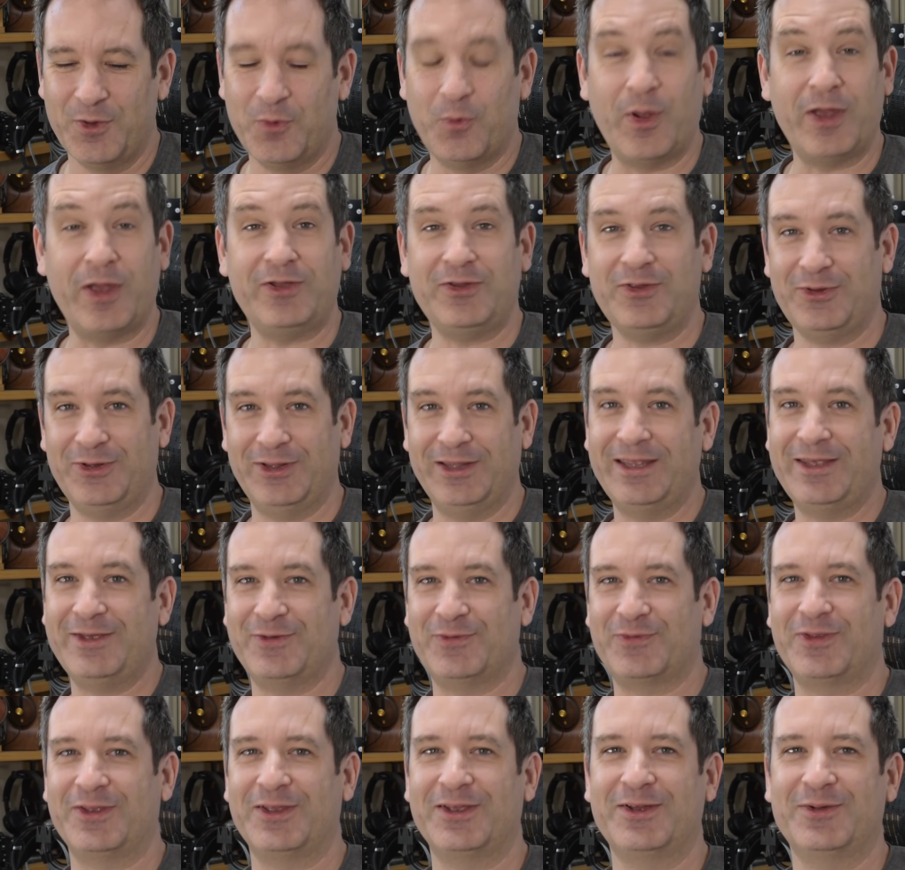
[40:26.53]
Where do you
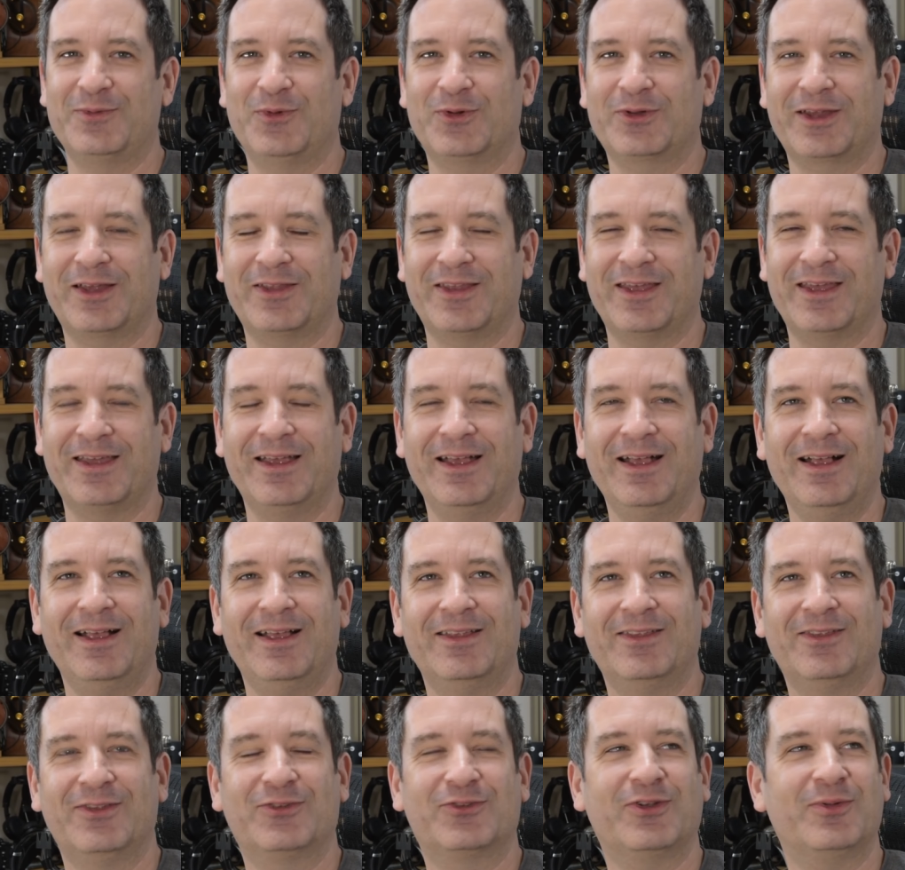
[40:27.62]
live that you can walk down
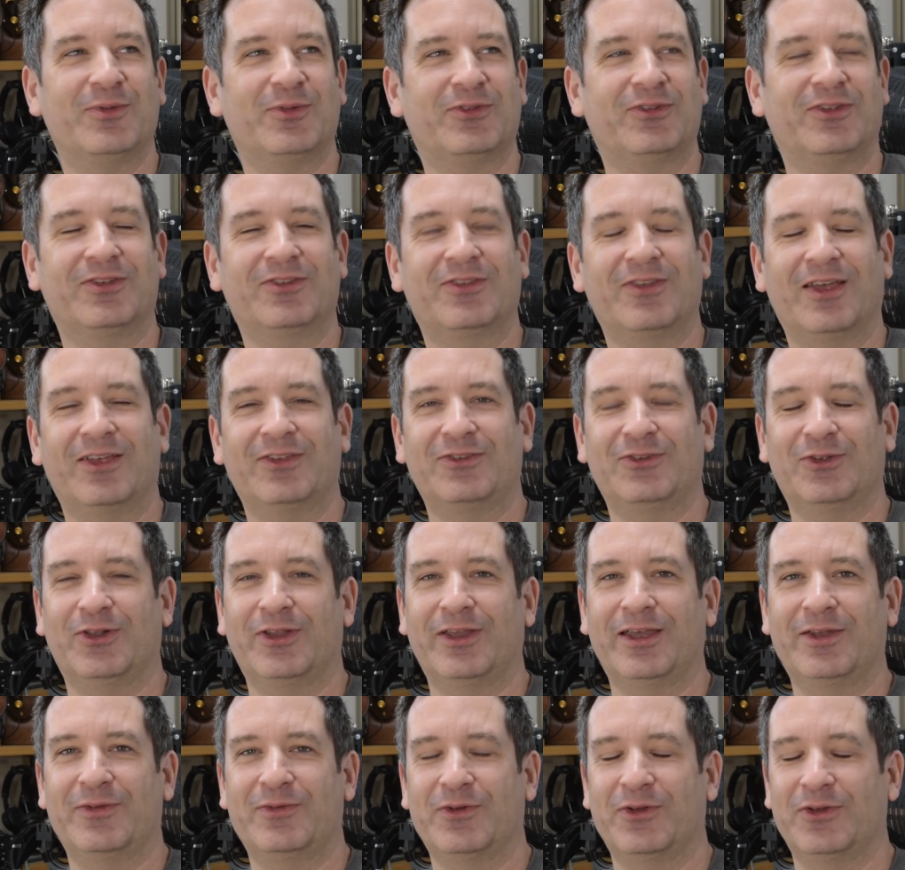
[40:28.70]
the street with $6,000
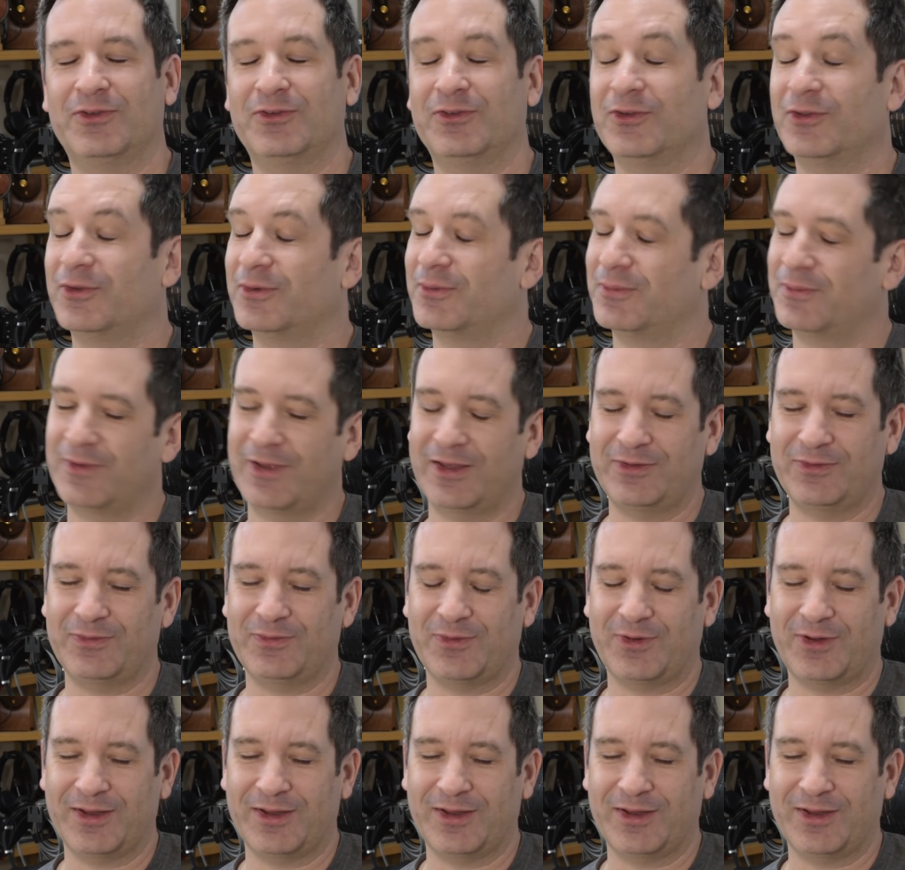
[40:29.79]
headphones on? That's